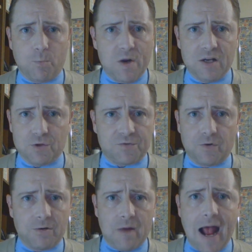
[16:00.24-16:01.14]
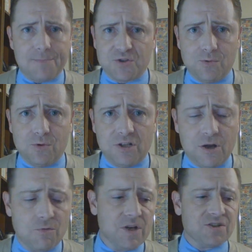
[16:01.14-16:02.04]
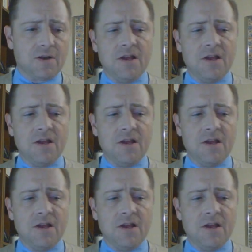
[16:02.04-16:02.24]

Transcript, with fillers: wheels for absolutely no reason.